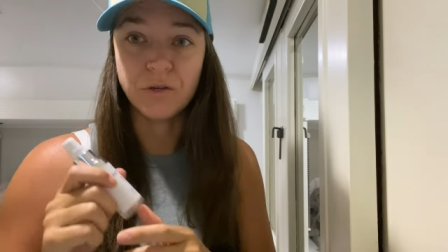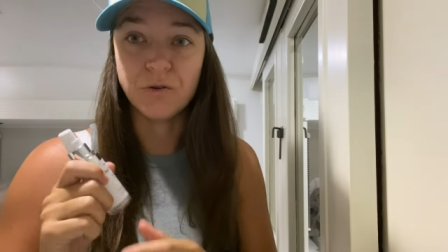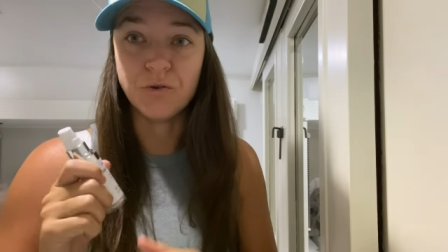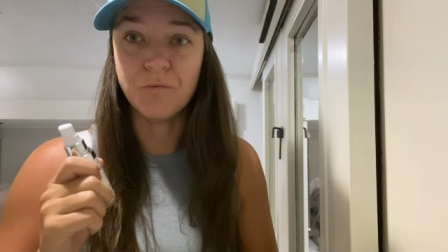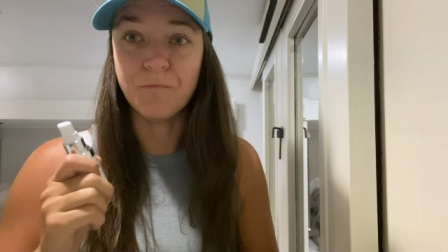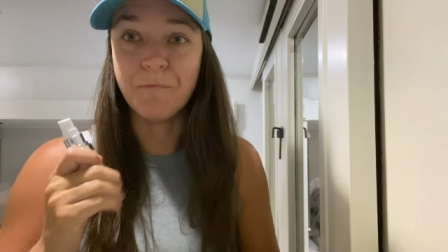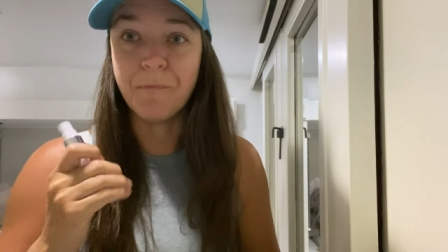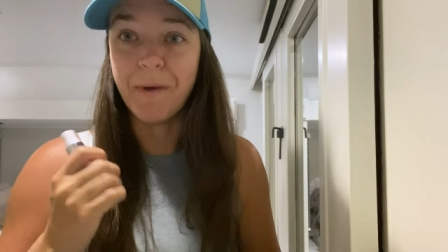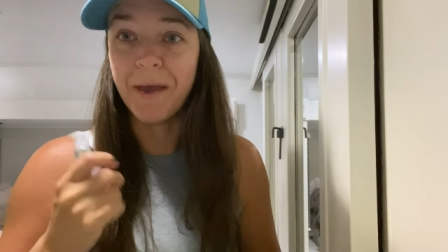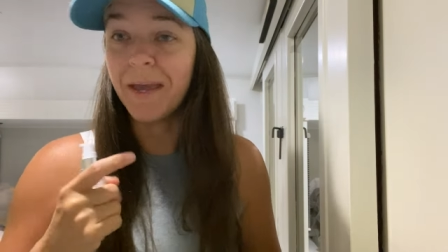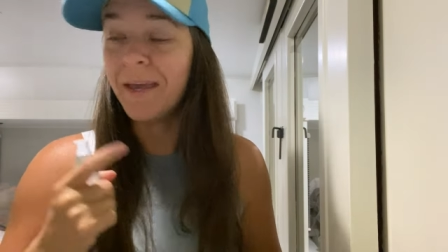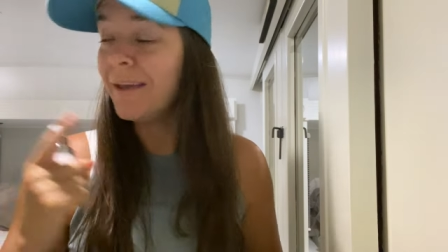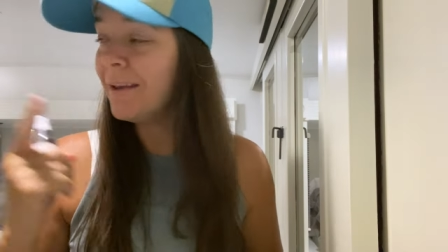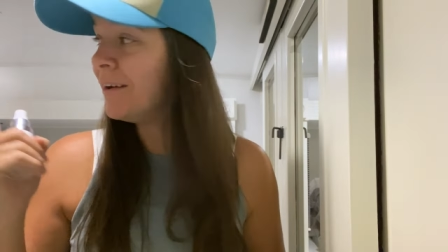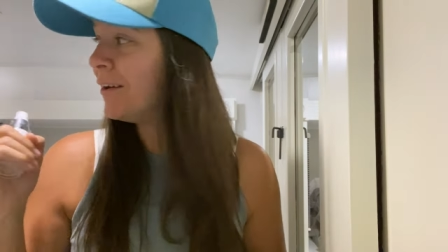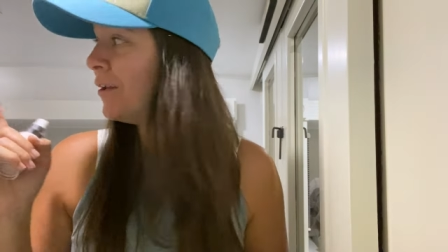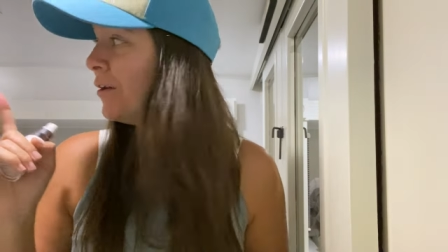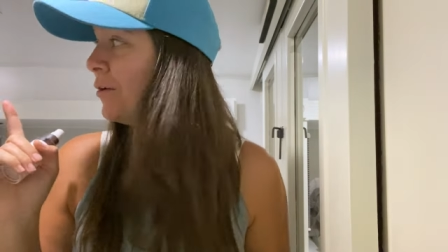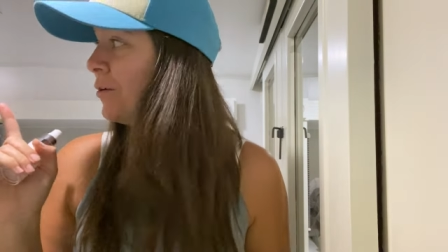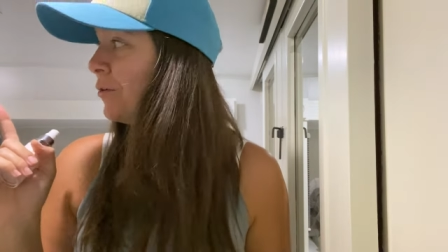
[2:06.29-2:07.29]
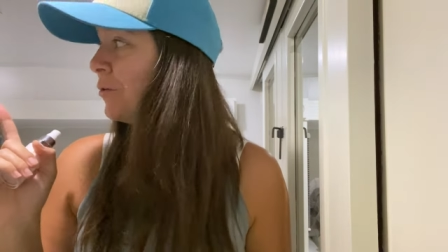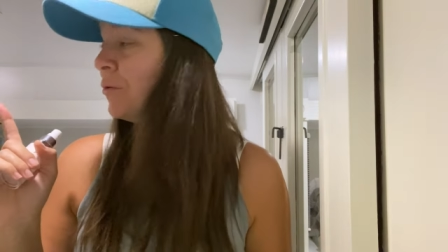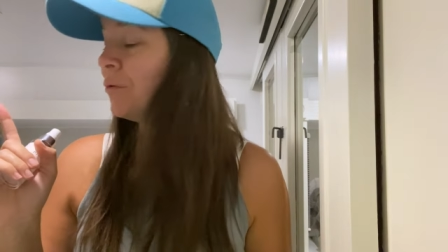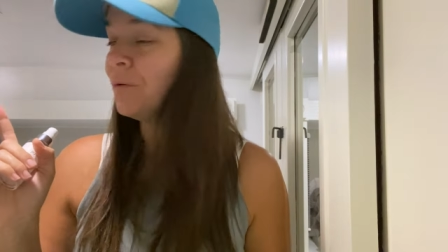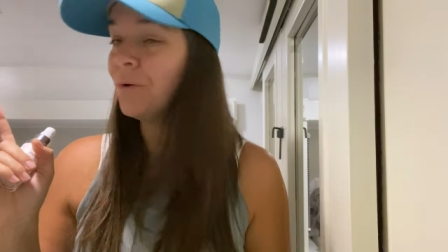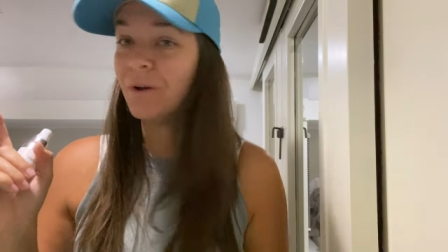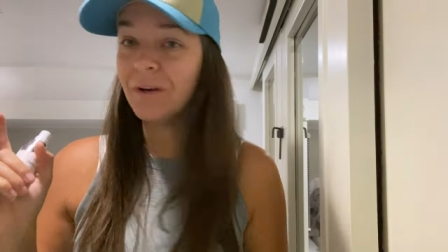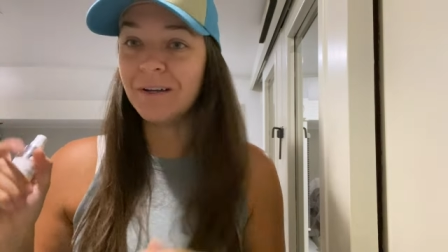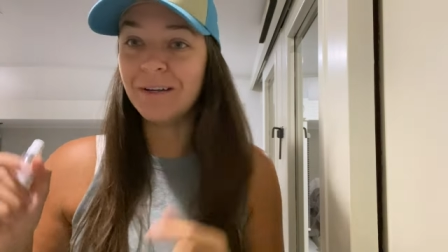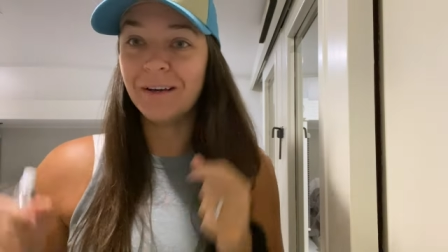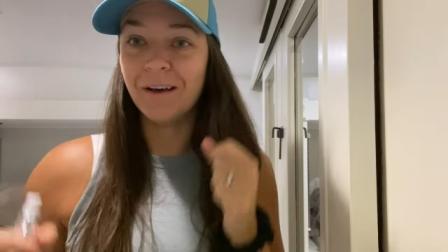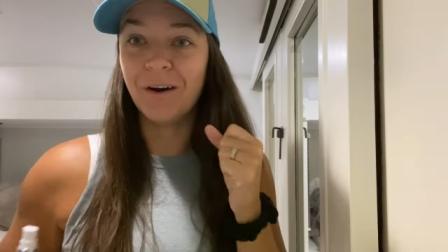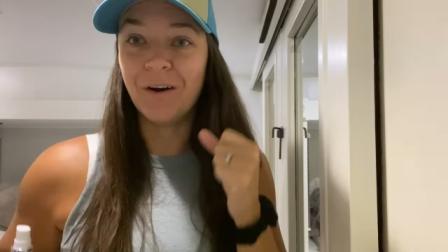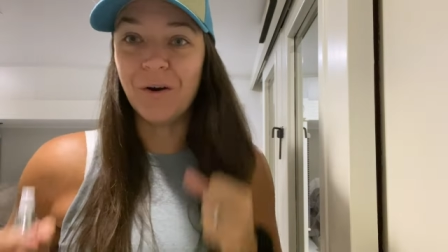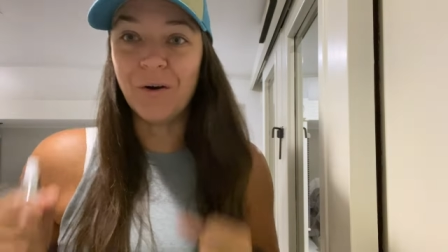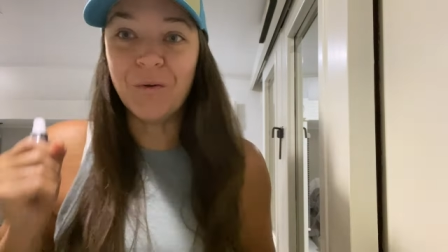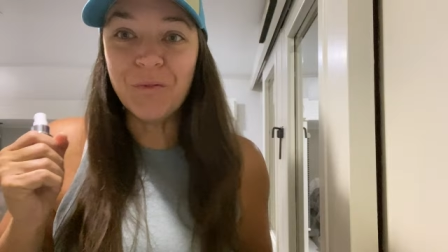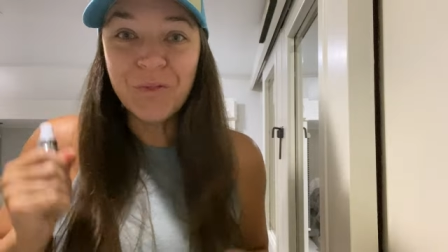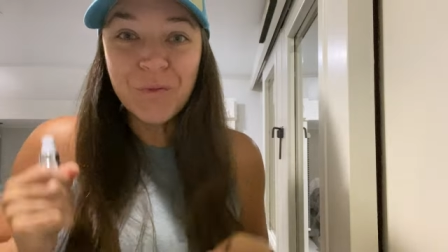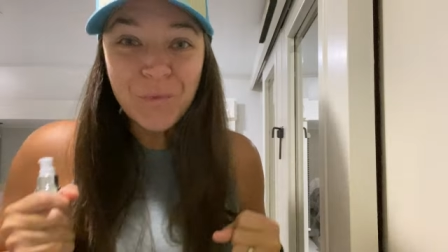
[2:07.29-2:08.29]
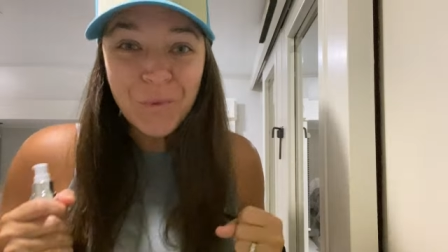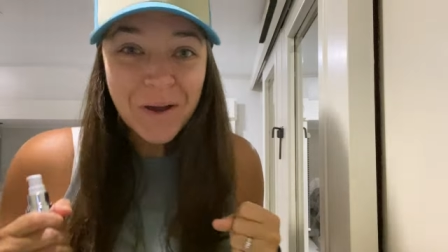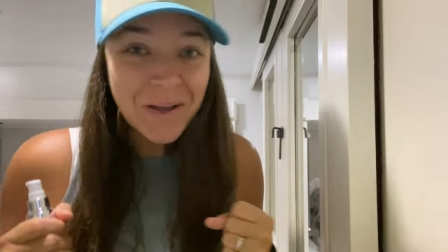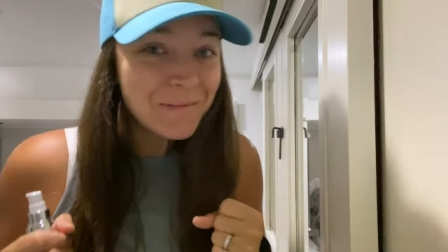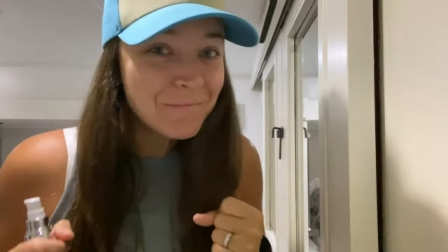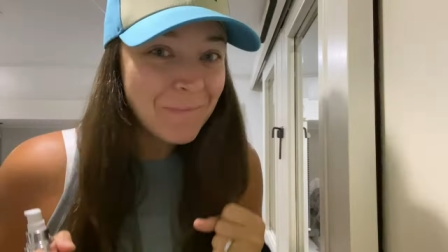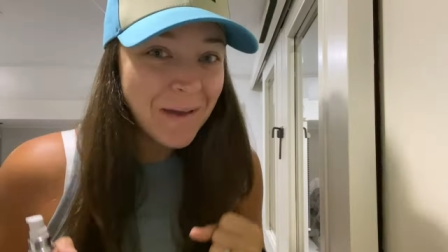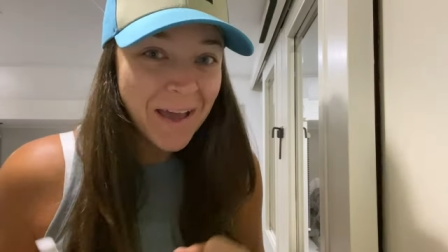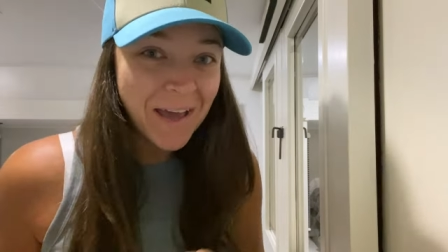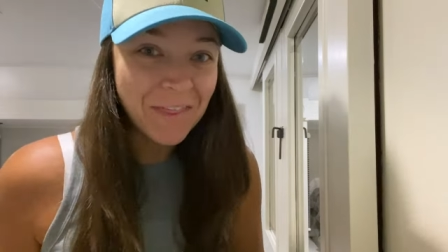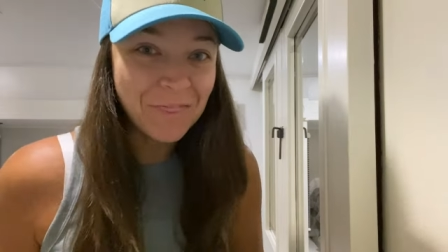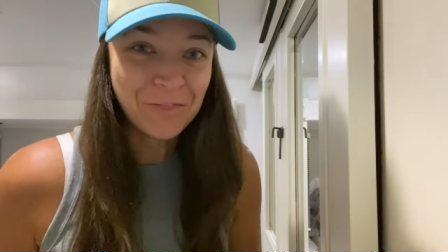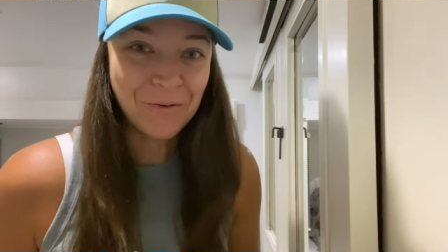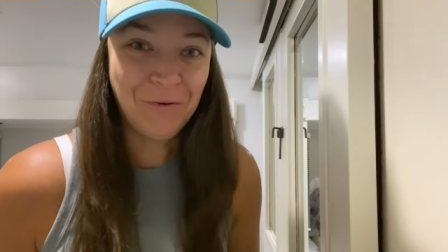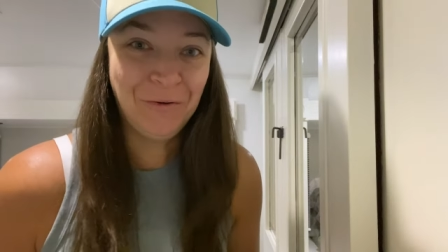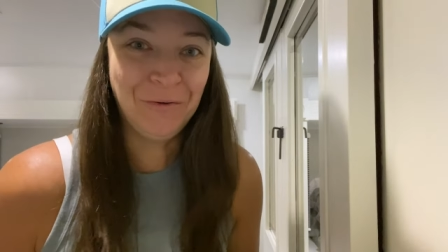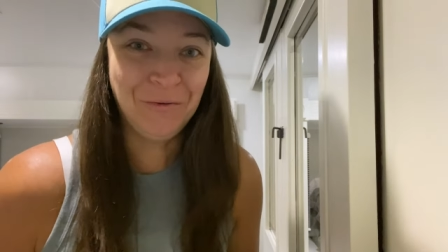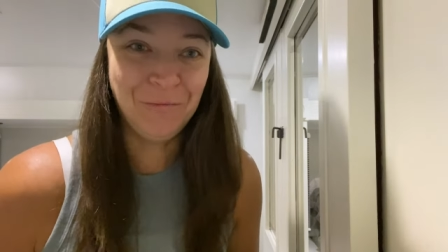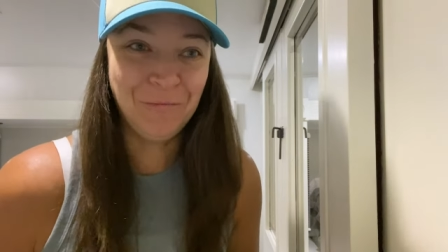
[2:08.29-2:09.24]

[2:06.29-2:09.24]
you make do on one bathroom